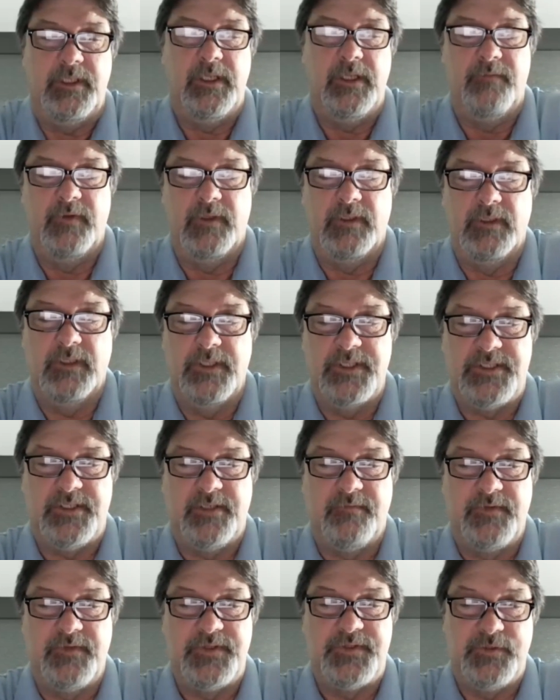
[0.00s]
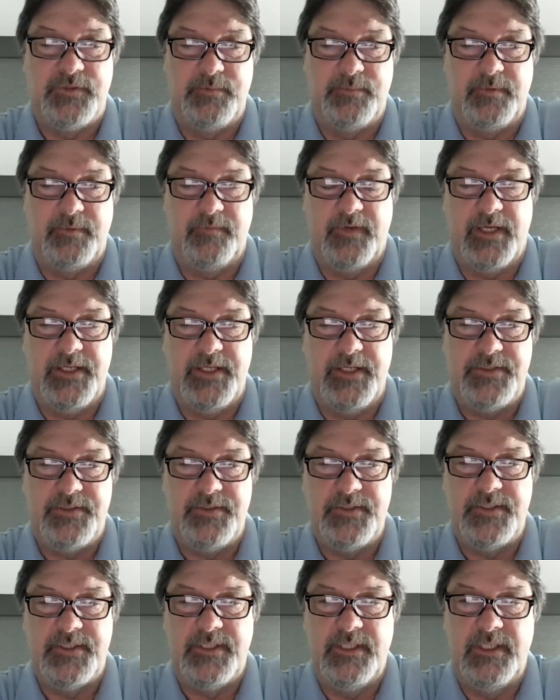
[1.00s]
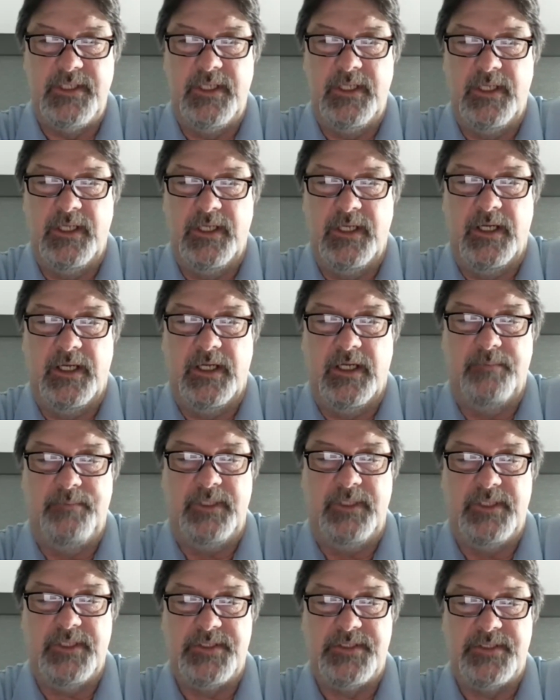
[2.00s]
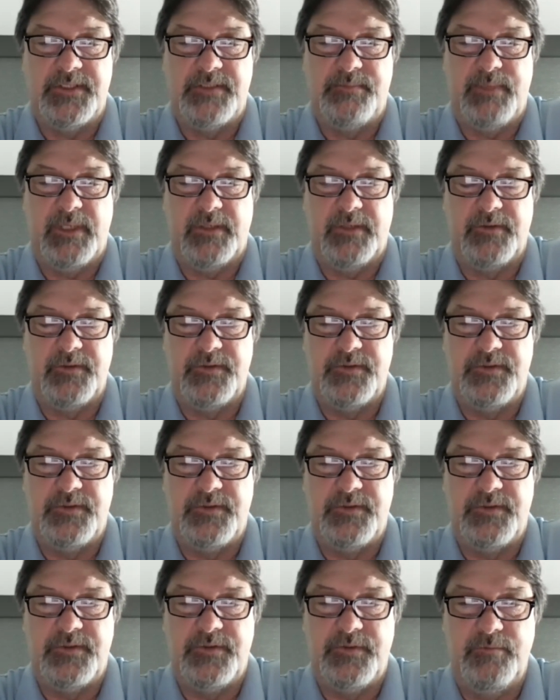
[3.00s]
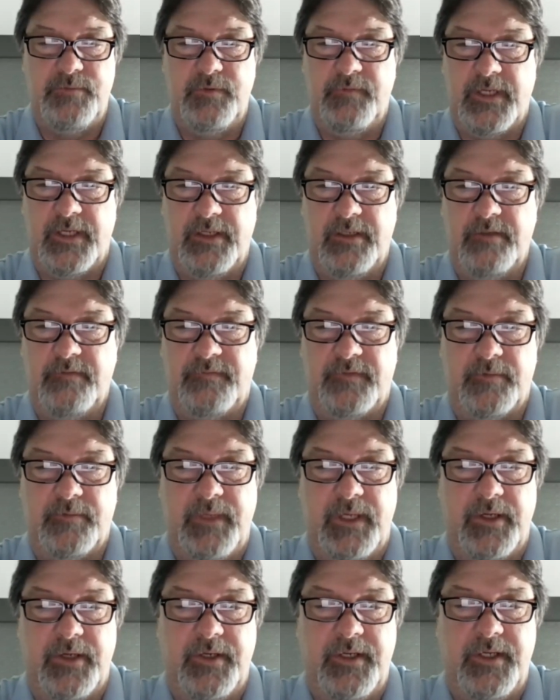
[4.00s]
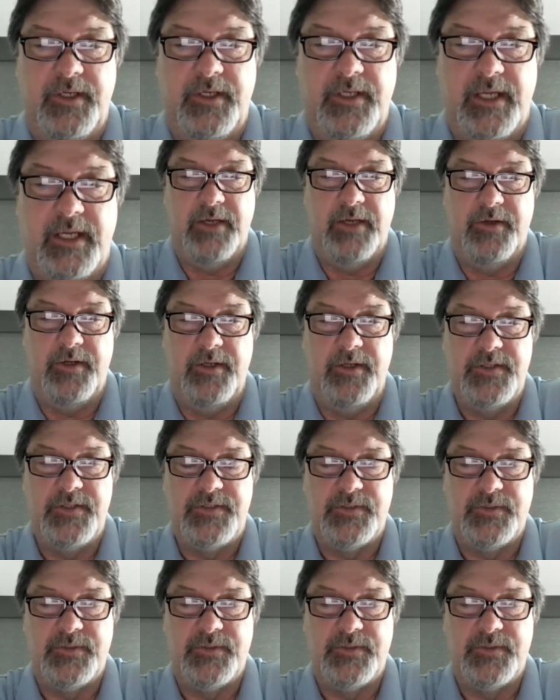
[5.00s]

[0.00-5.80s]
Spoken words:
give a list of the supervisors because inspectors do move kind of from area area.